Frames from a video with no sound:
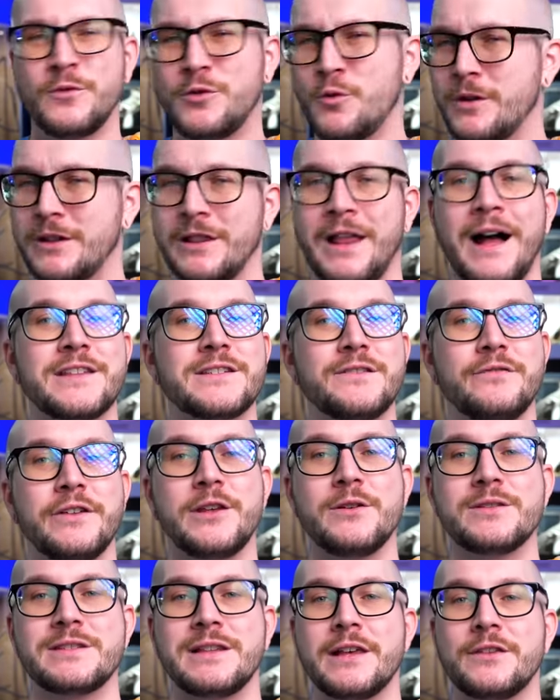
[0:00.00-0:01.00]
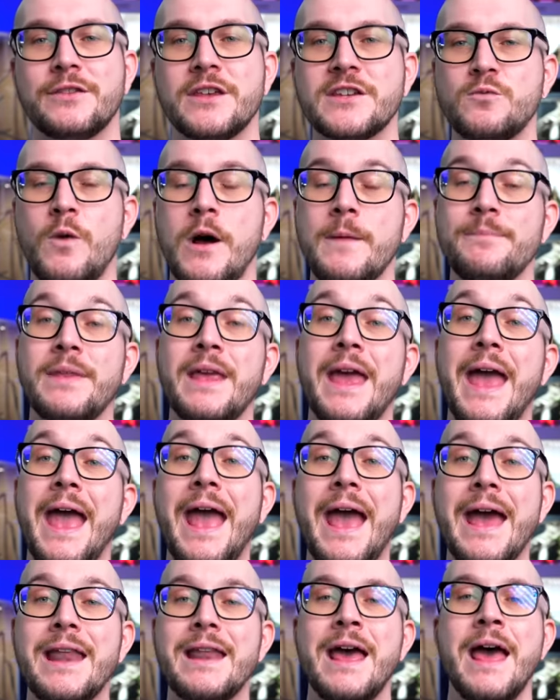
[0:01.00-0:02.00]
doing lots of videos like this one.
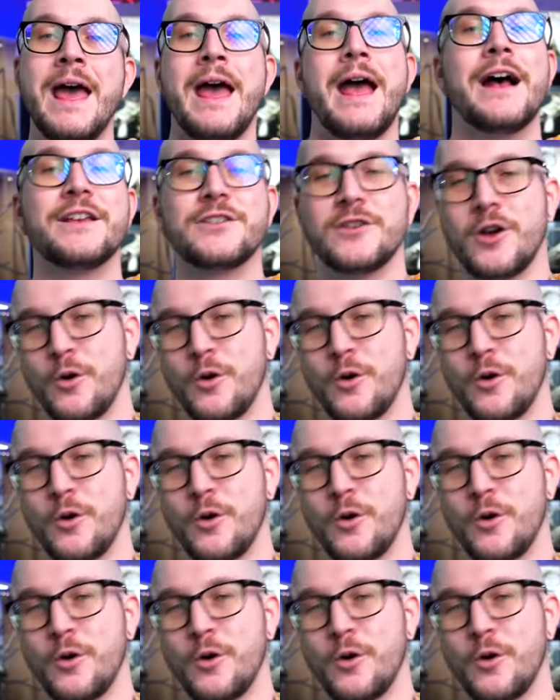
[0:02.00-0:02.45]
And as